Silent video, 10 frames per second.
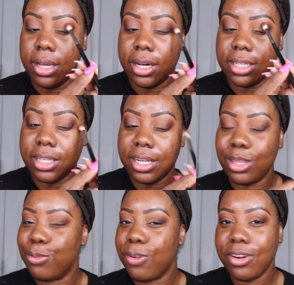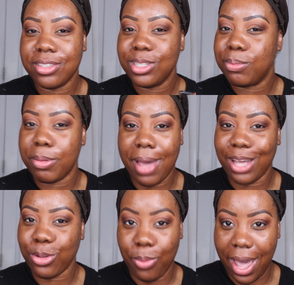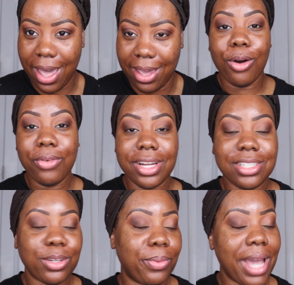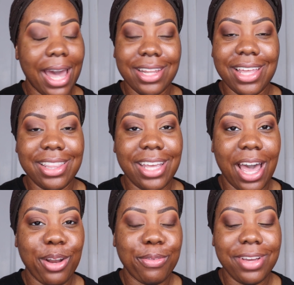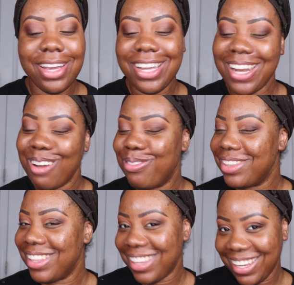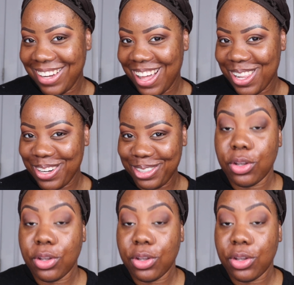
Because honey, the furs need to be packed away. Alrighty, so we added that in the outer V. Now for the lid color.